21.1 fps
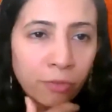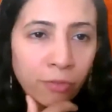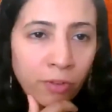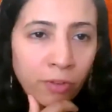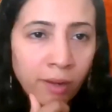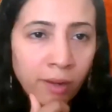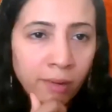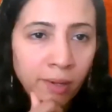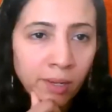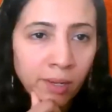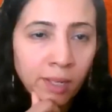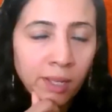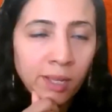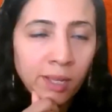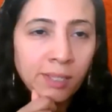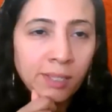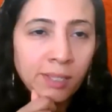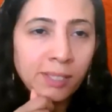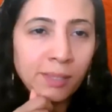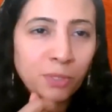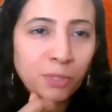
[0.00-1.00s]
of our
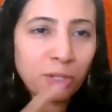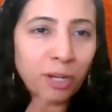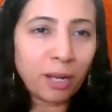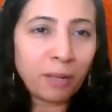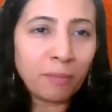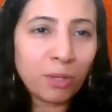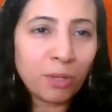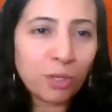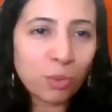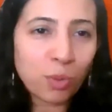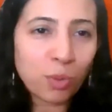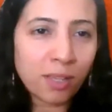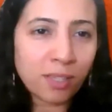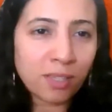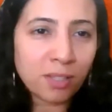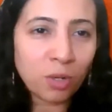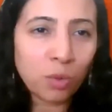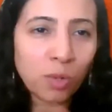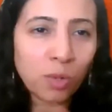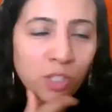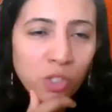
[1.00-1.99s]
subscribers who
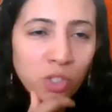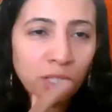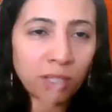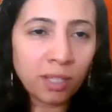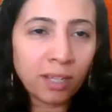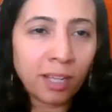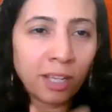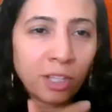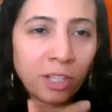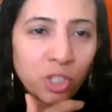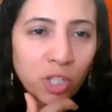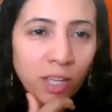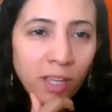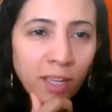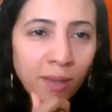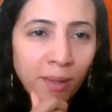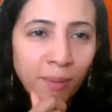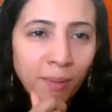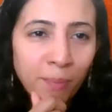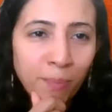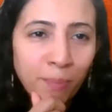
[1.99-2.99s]
asked a question, and
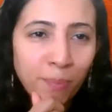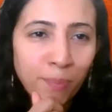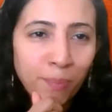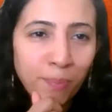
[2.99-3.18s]
Ajay,